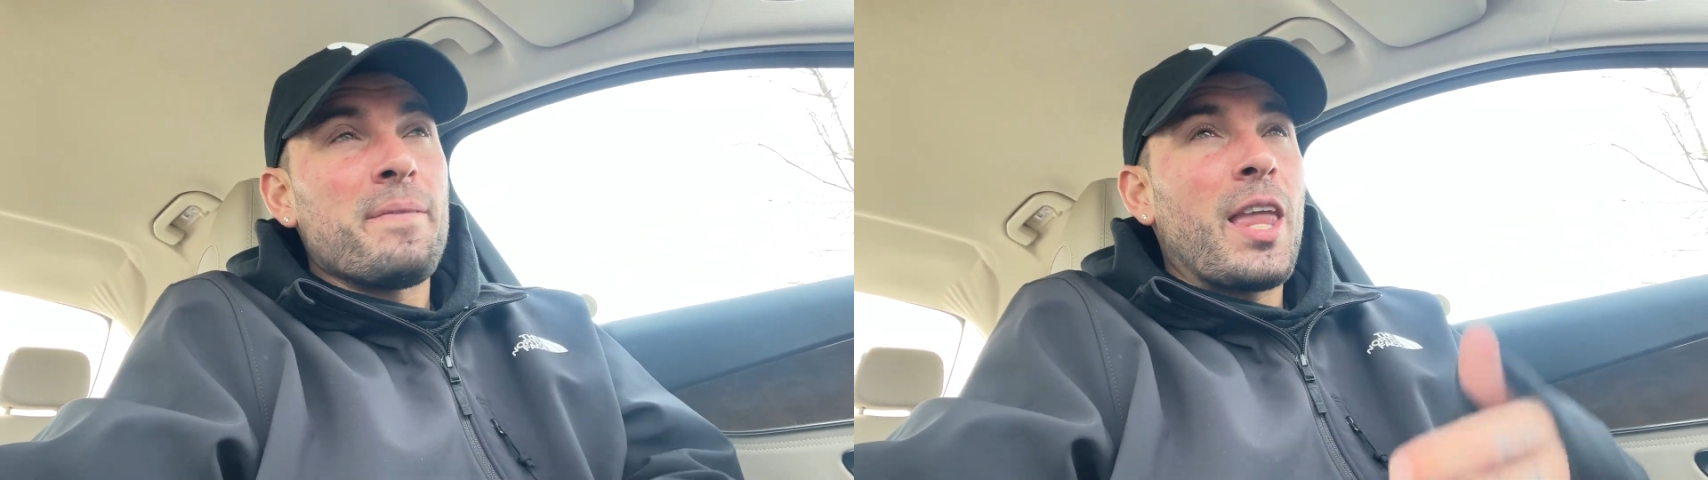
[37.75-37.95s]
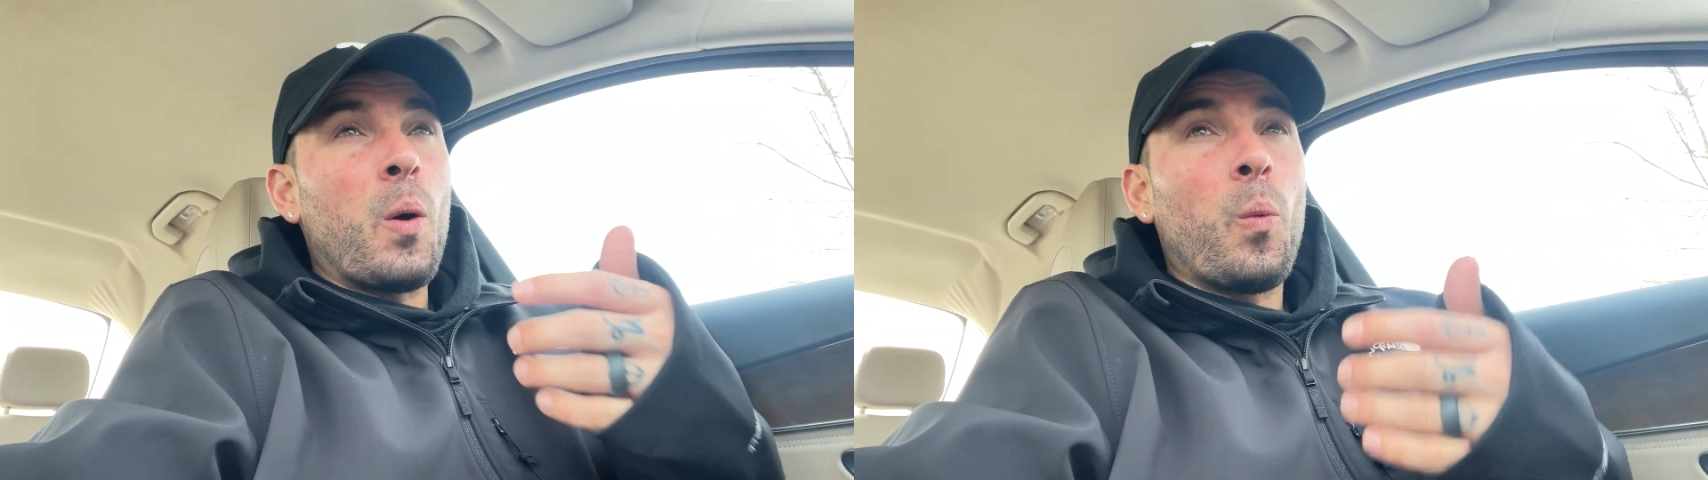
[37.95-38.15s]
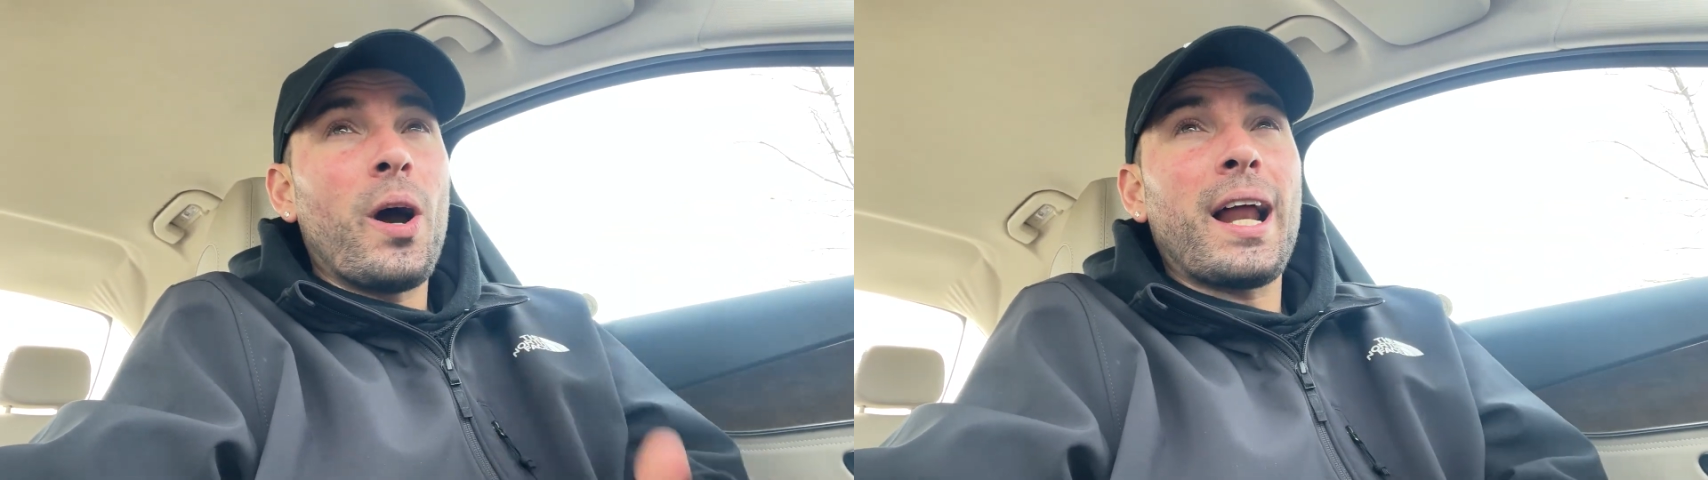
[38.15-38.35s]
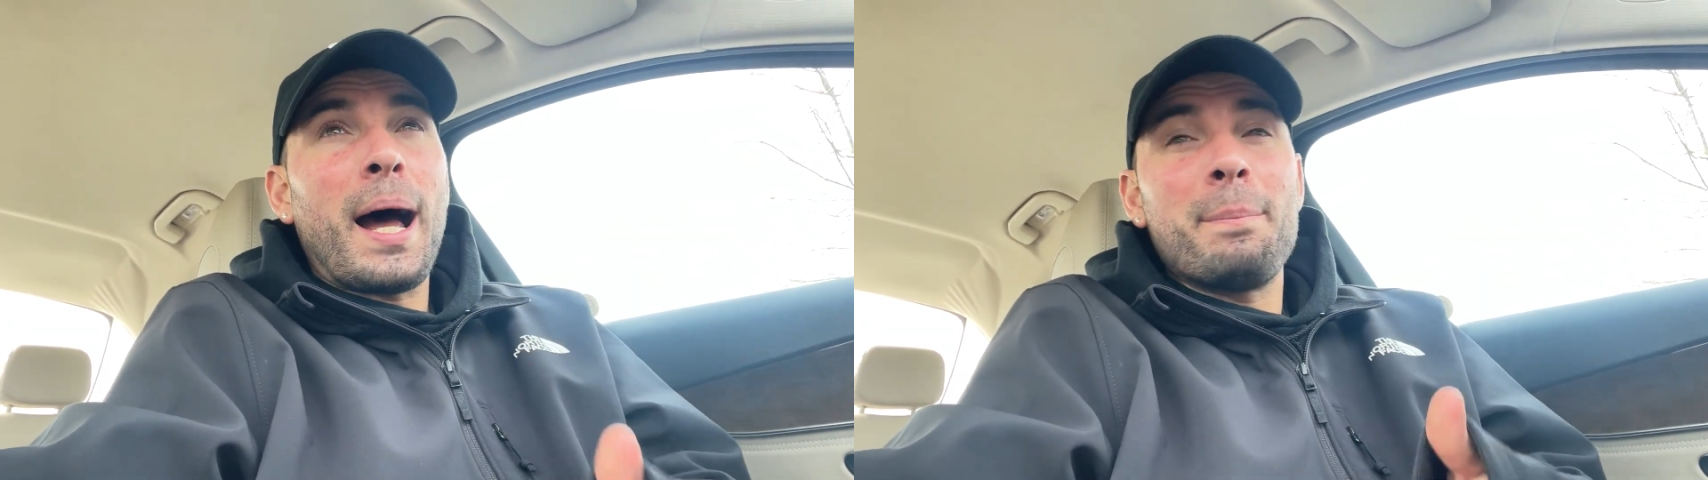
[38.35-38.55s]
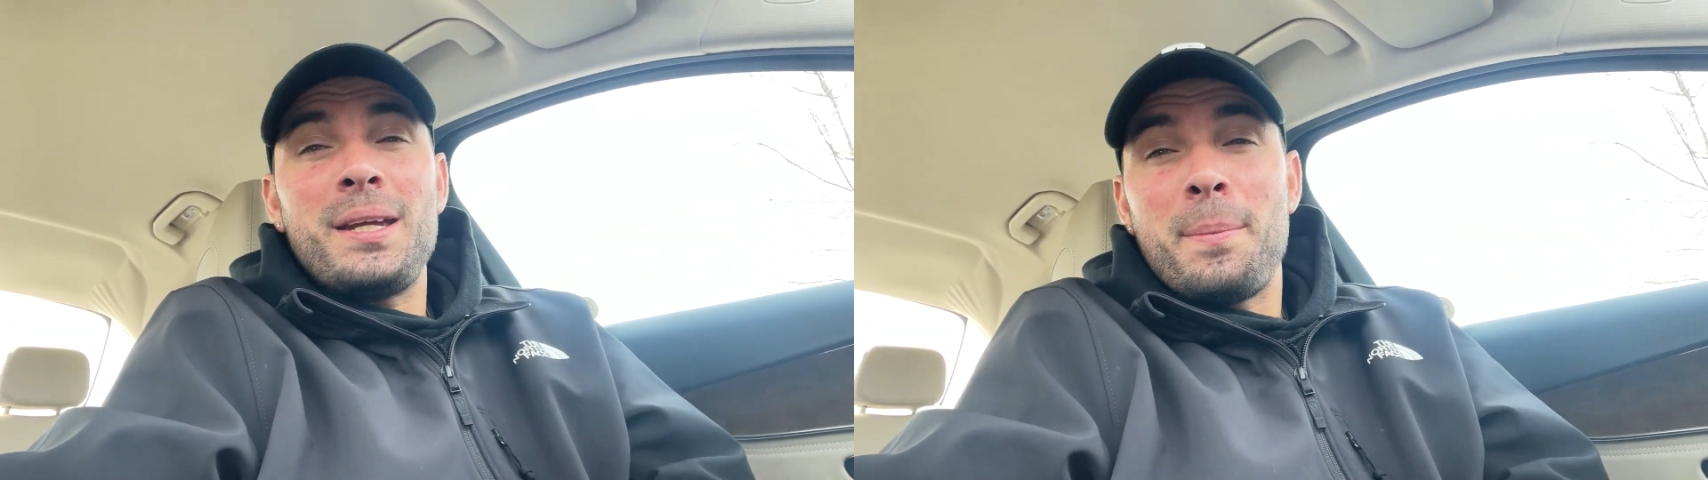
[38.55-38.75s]
And what
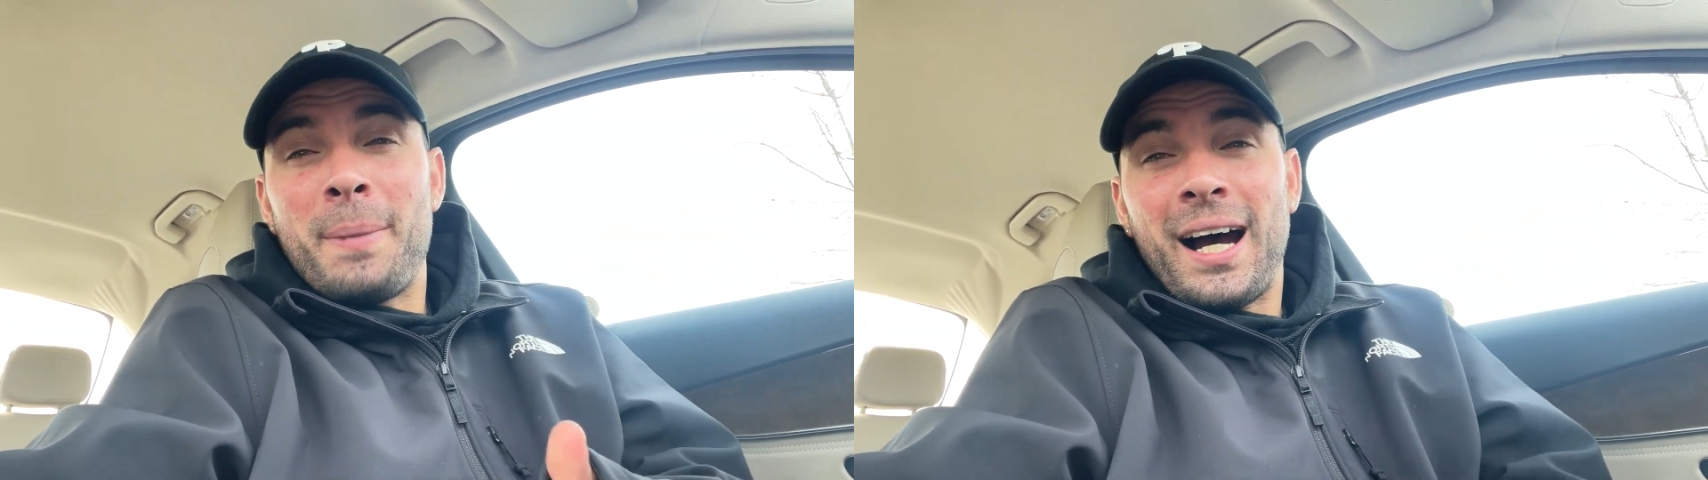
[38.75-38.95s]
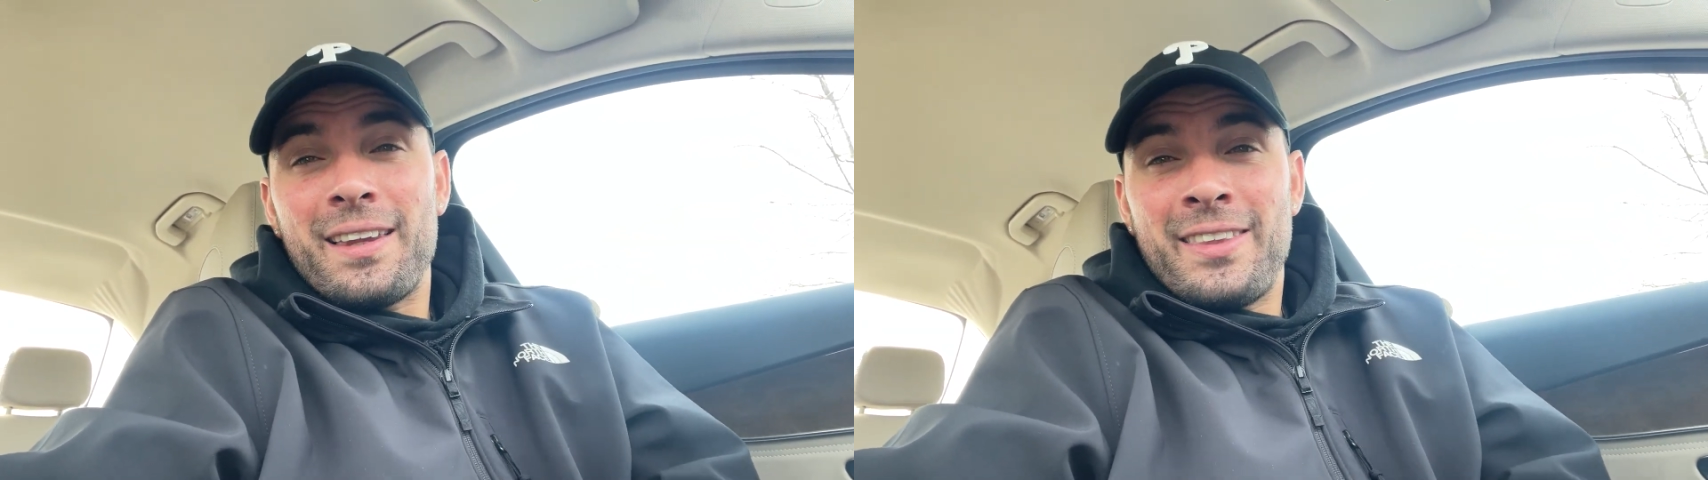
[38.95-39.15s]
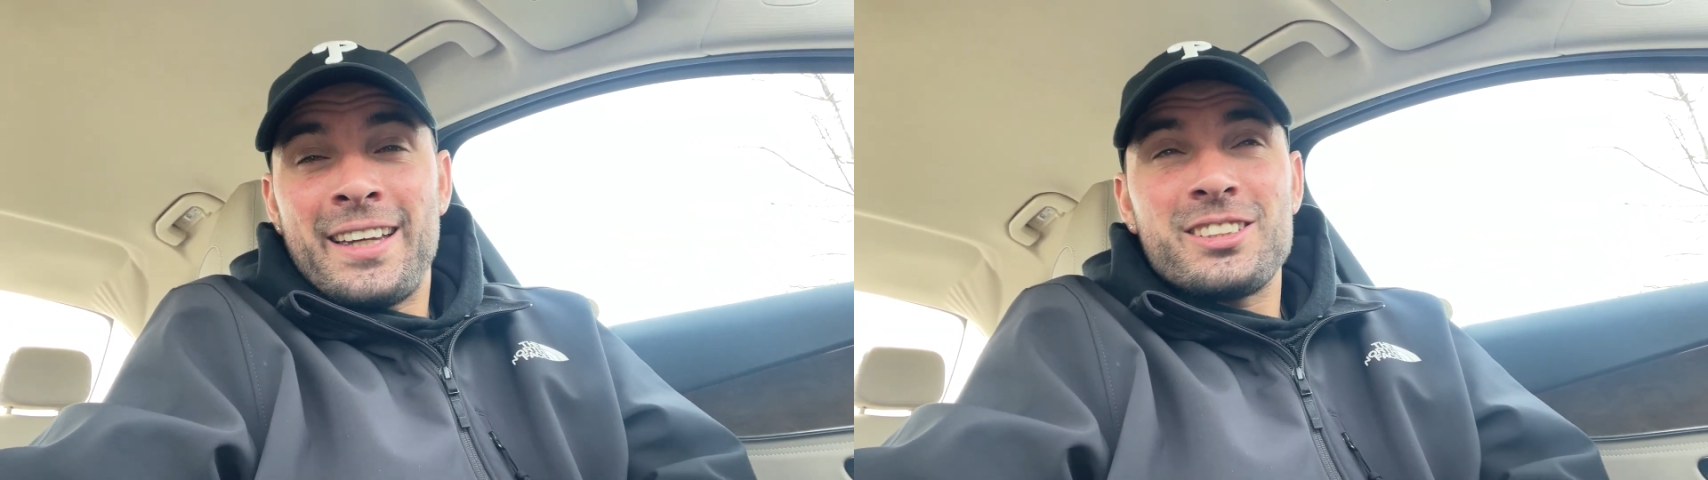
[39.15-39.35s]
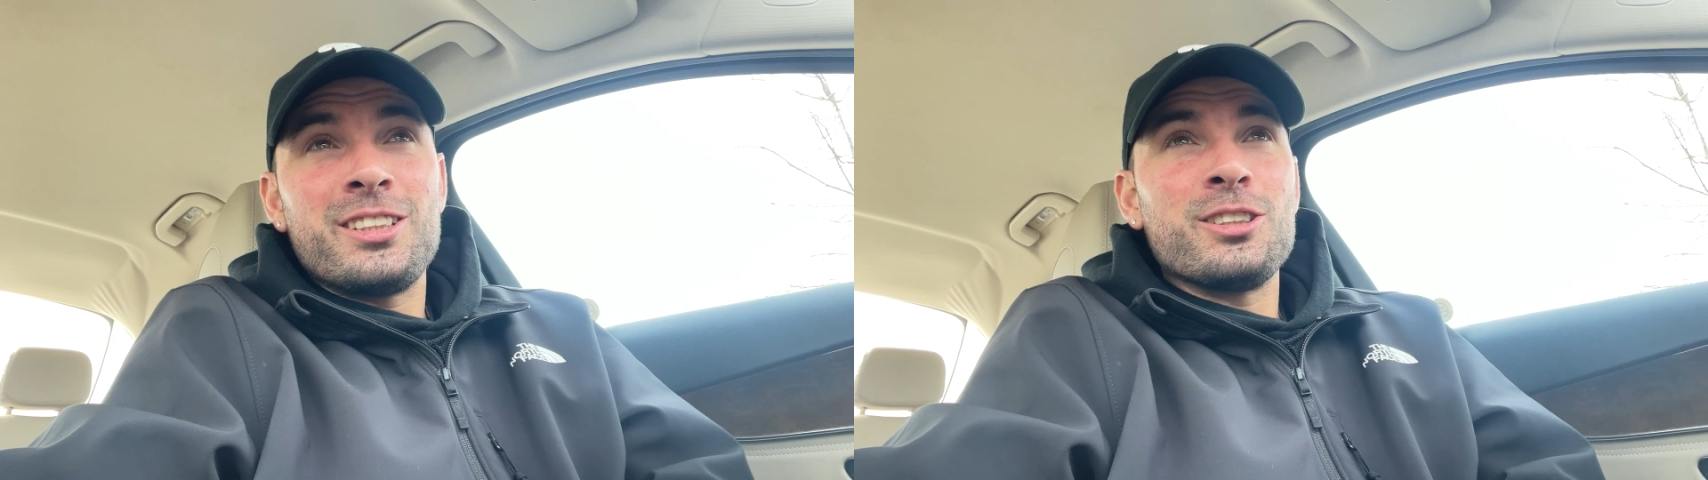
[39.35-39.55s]
I mean by this